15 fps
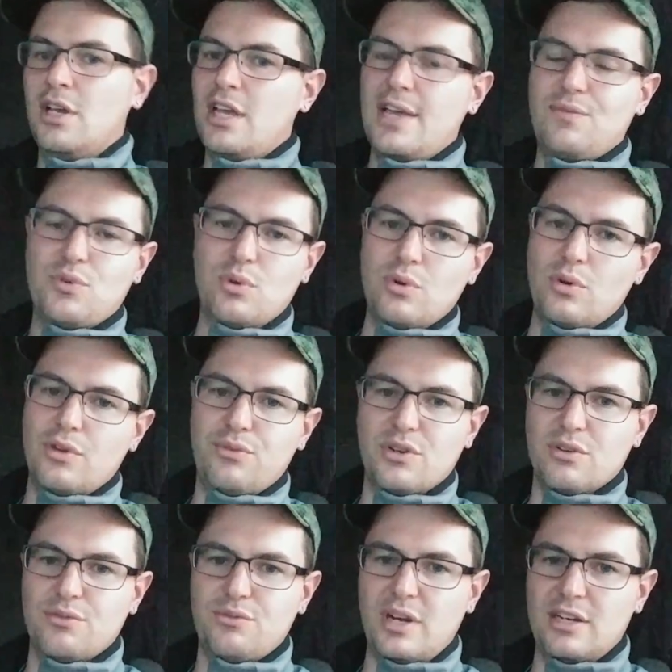If
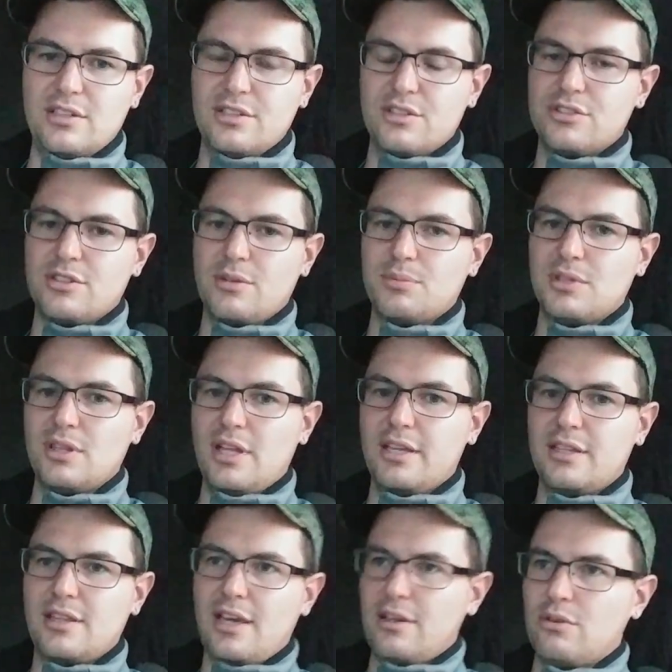you're a felon or something
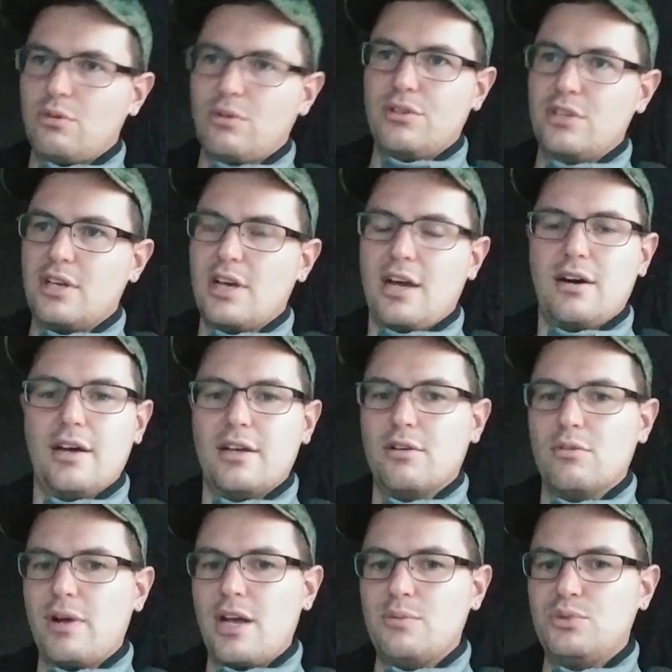like that, or you got like
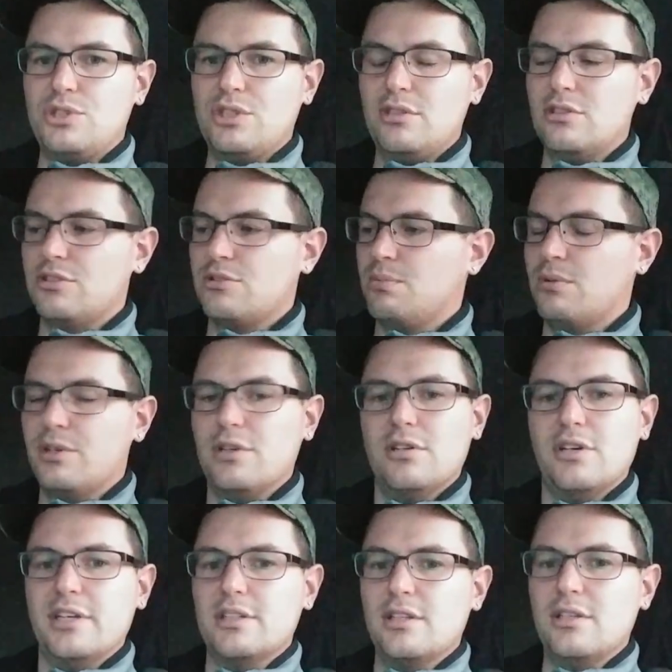a rap sheet that's pretty
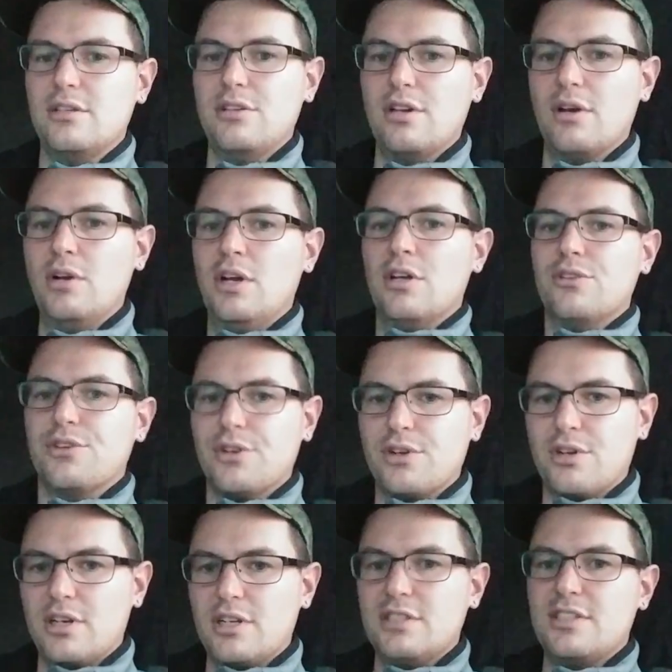lengthy, you know, they're
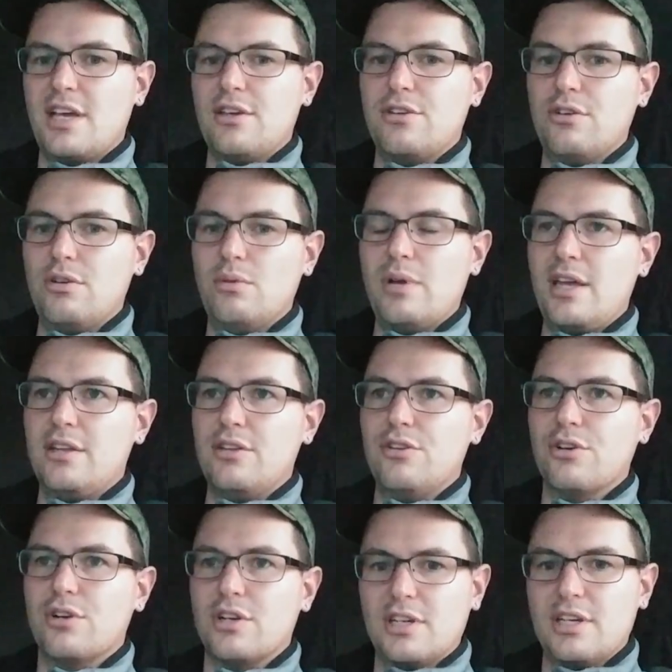going to take you, and
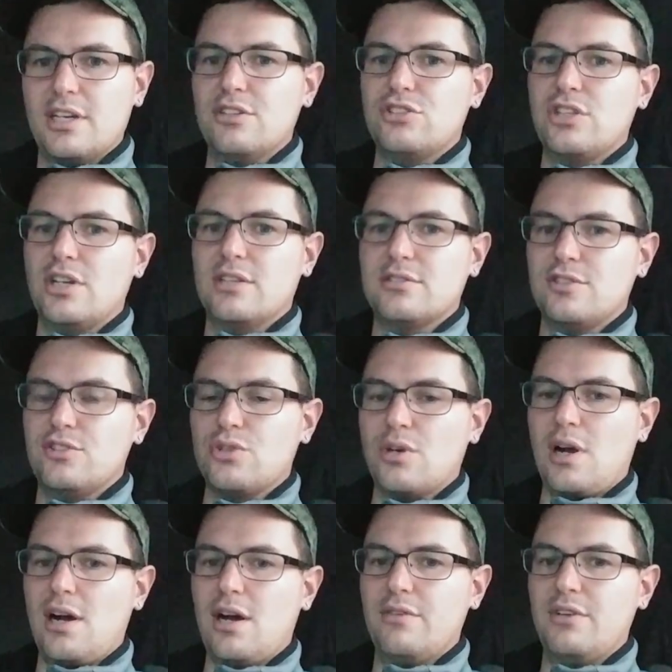you're going to get a chance to
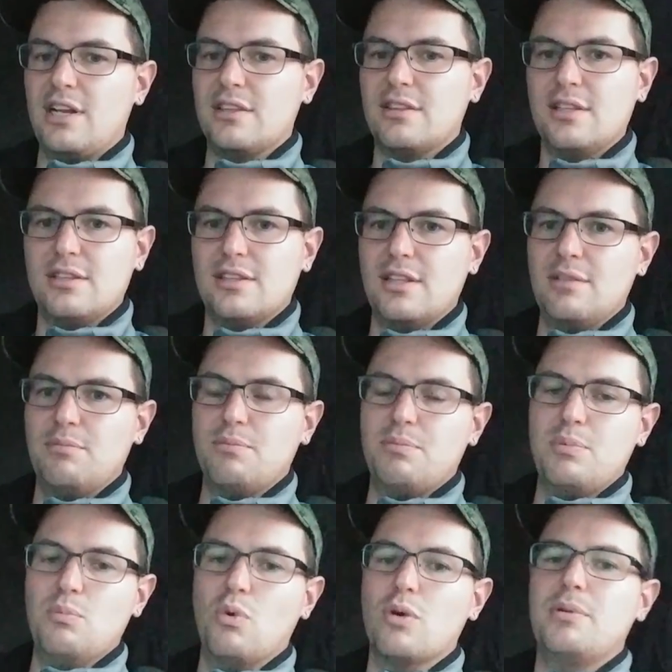drive. And I think that
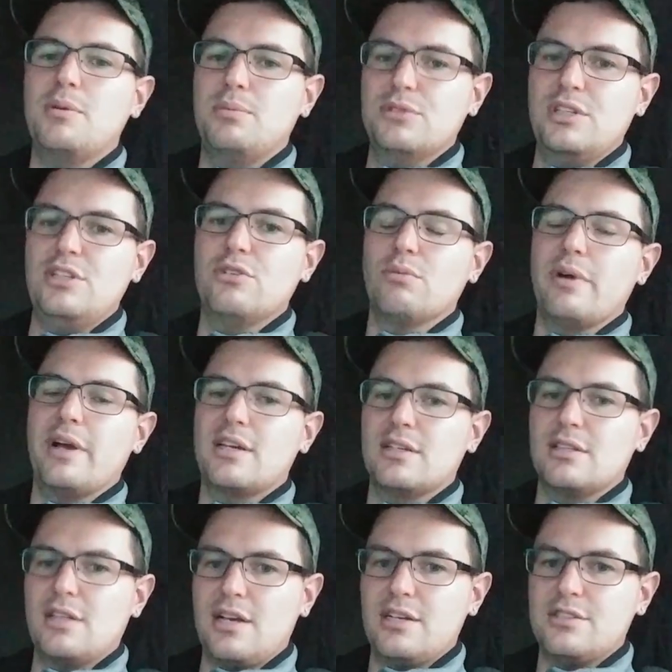more people need to
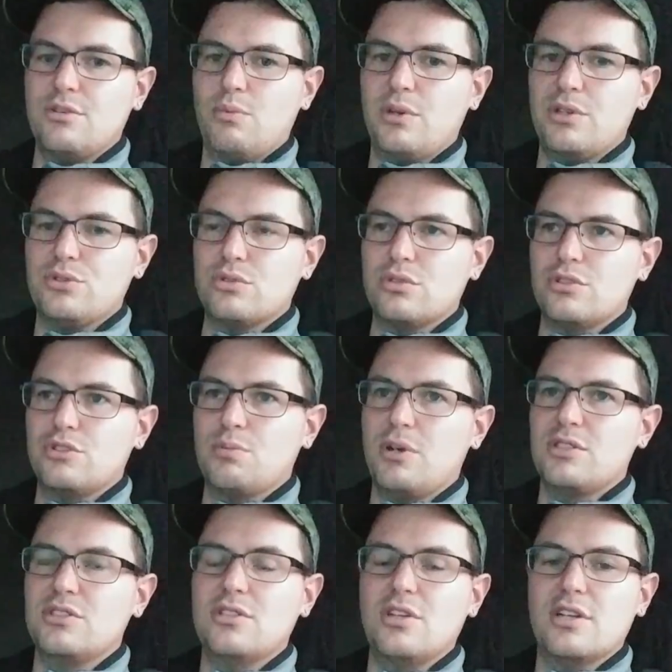recognize that Western
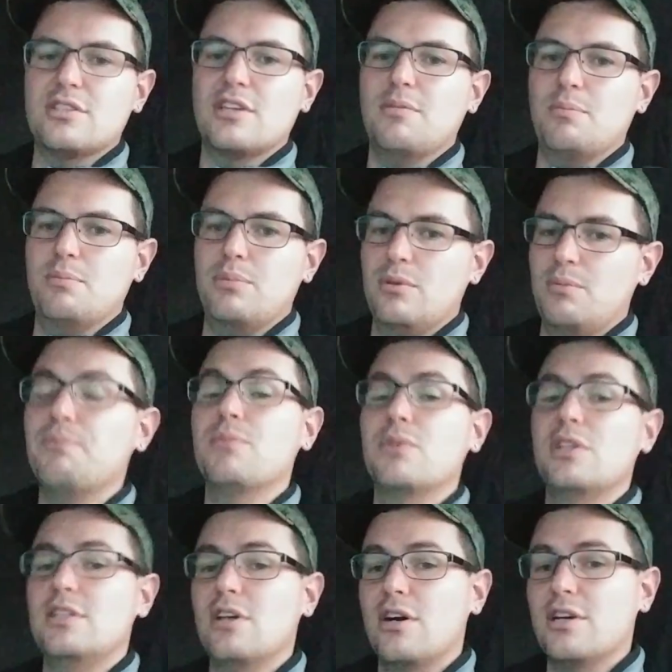Express does
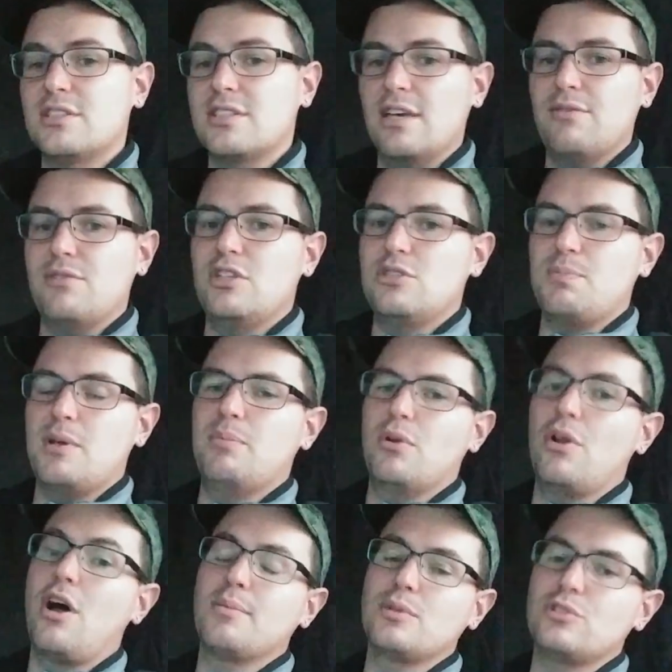give these
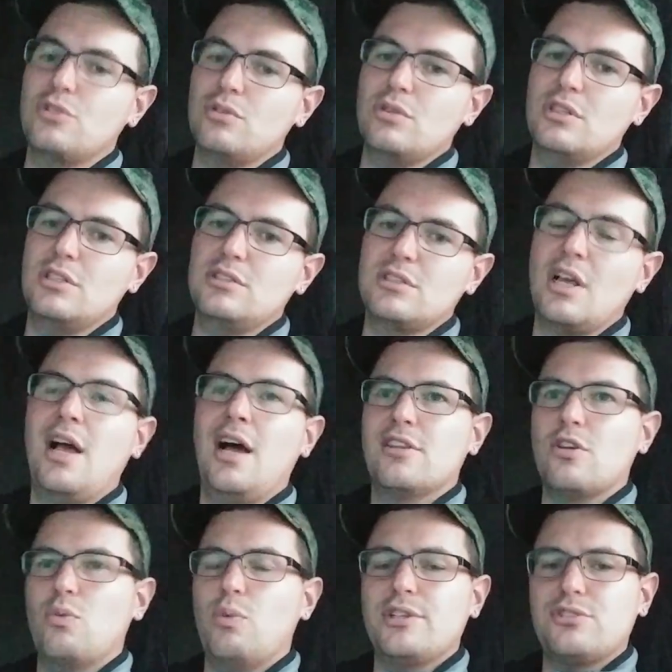people opportunities. I
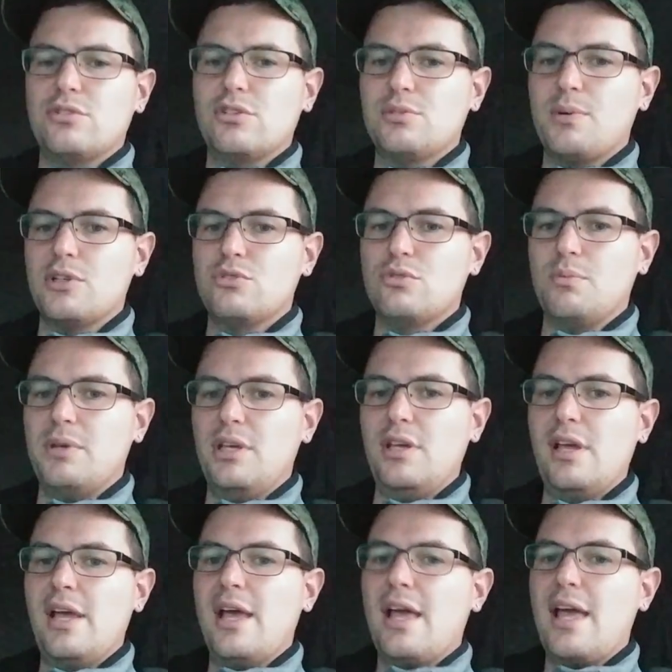think Western Express would
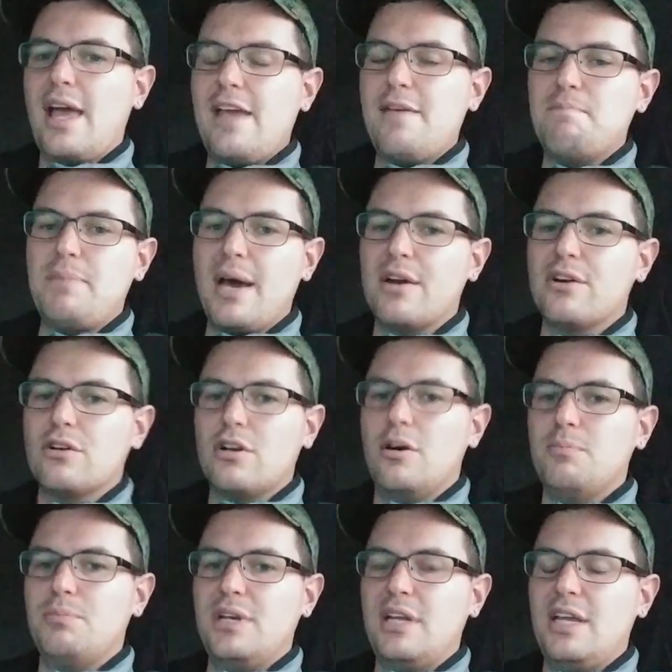be a better
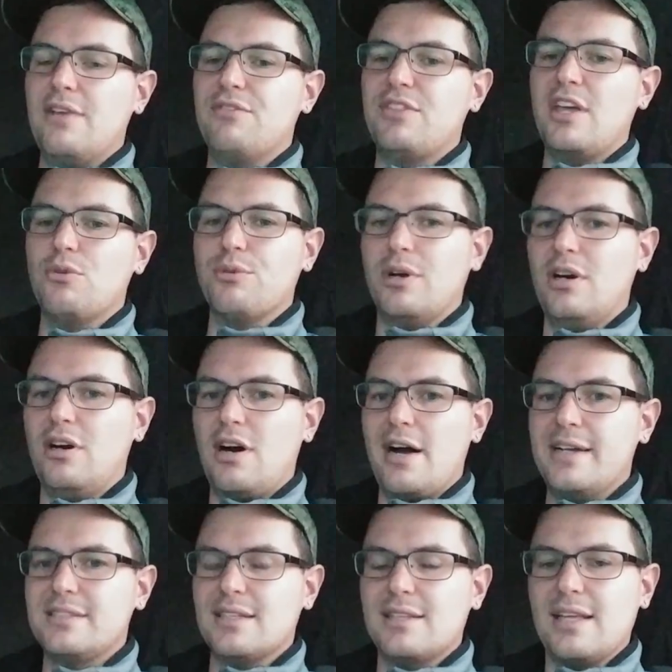company if they
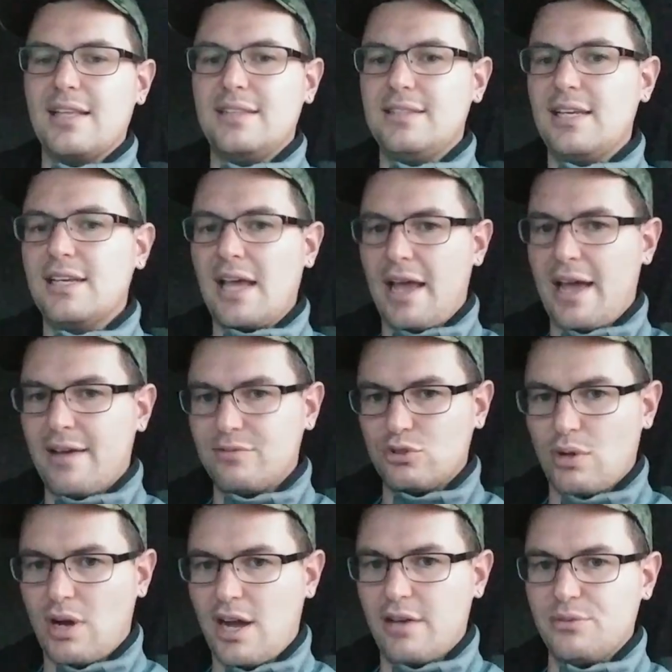realized that they did have
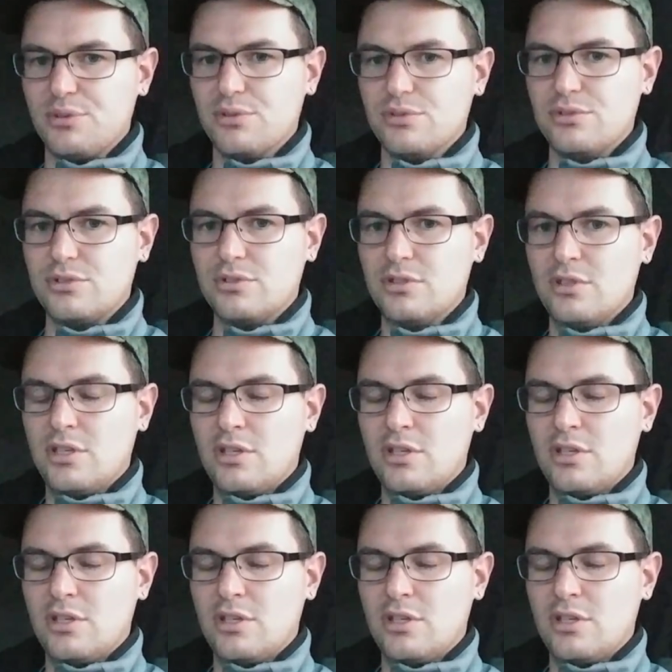drivers